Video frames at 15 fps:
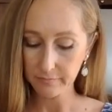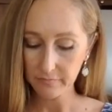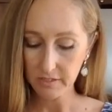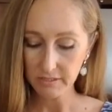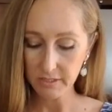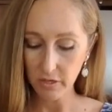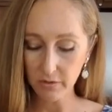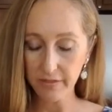
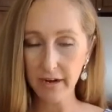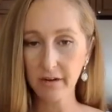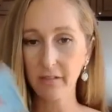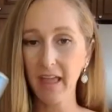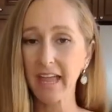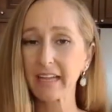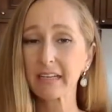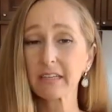So they're
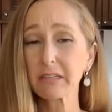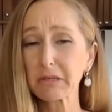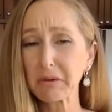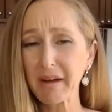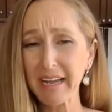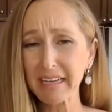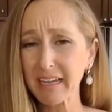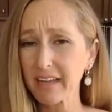like, oh,
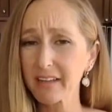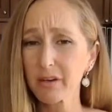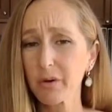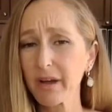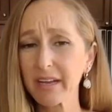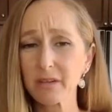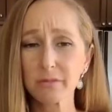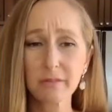I you know
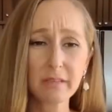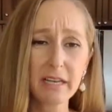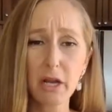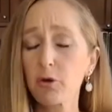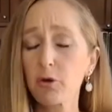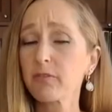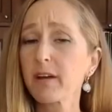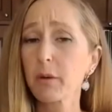I don't really
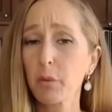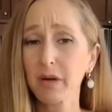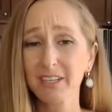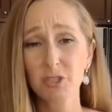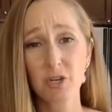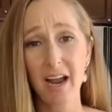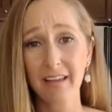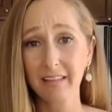if I want
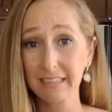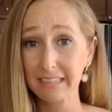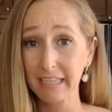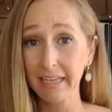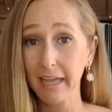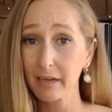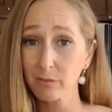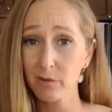to try this
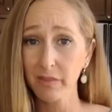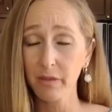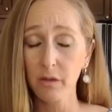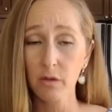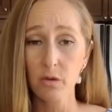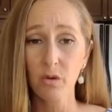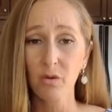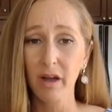again with you.